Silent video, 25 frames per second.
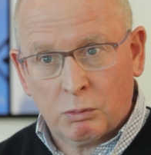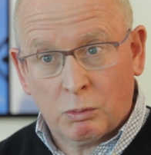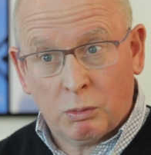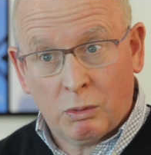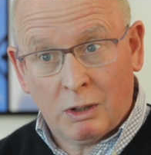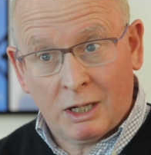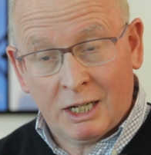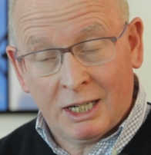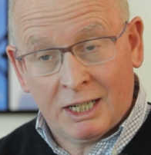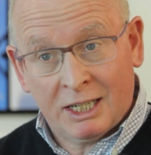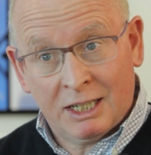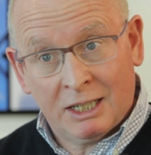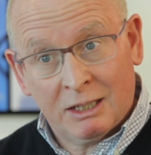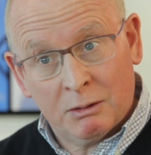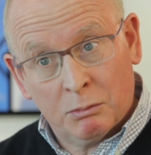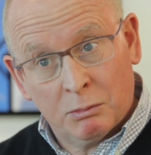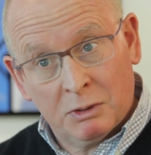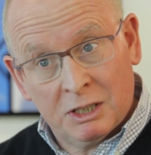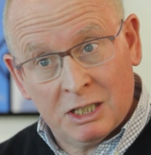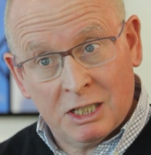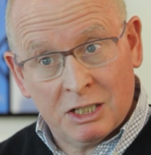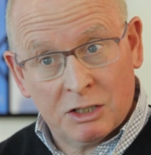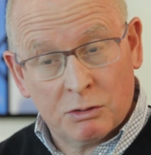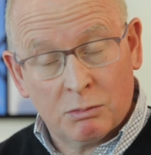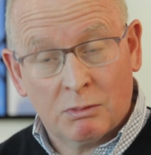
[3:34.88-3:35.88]
why we
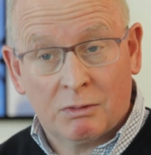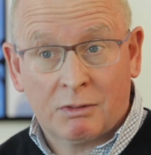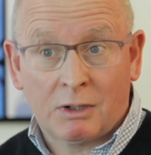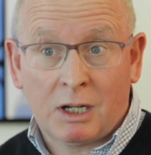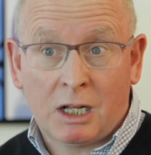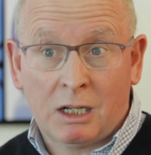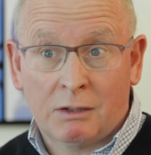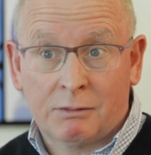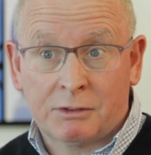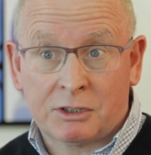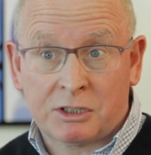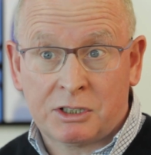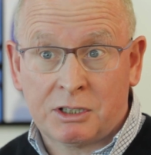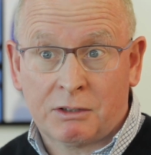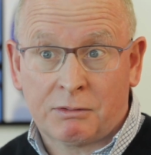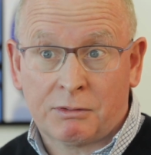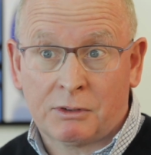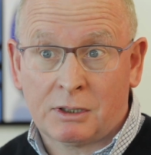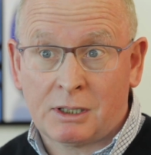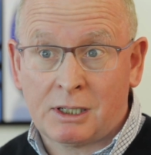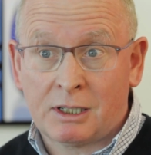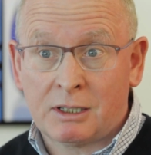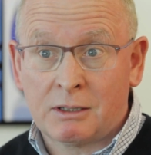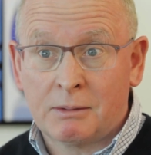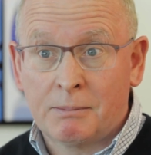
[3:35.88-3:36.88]
need to evolve it
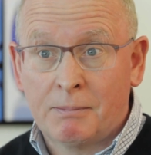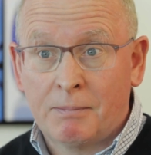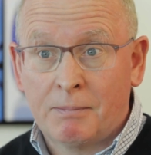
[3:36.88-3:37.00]
differently.